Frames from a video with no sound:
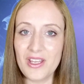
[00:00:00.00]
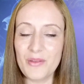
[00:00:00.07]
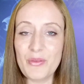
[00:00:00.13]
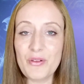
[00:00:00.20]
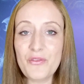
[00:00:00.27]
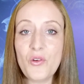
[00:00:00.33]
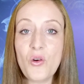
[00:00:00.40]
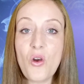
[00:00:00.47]

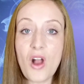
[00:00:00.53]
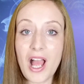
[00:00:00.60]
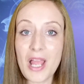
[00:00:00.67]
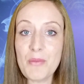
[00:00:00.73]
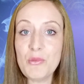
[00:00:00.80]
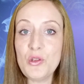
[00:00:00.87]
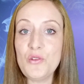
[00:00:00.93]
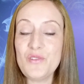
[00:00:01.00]
Before I
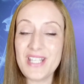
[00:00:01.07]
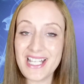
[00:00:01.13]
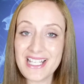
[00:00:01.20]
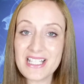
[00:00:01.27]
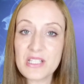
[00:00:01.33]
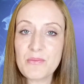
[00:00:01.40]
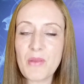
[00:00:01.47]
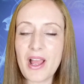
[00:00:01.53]
moved
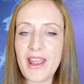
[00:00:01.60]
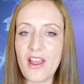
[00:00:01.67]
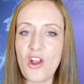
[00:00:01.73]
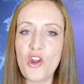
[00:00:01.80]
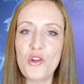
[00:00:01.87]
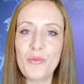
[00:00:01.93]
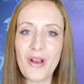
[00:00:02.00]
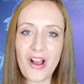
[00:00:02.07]
into my
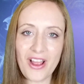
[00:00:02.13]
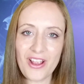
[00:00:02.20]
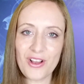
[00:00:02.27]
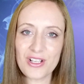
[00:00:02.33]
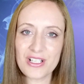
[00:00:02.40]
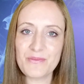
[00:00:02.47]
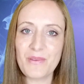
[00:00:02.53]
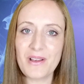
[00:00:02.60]
home, I
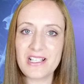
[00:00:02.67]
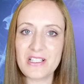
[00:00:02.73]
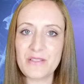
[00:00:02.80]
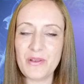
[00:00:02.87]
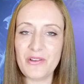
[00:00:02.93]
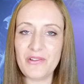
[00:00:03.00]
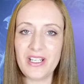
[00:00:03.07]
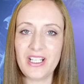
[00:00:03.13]
asked my
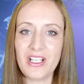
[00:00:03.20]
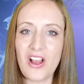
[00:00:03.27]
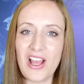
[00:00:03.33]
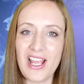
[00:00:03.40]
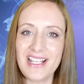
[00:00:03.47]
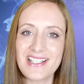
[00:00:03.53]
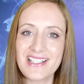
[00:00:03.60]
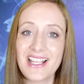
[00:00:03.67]
spirit
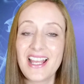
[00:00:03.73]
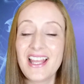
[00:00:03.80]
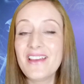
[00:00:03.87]
guides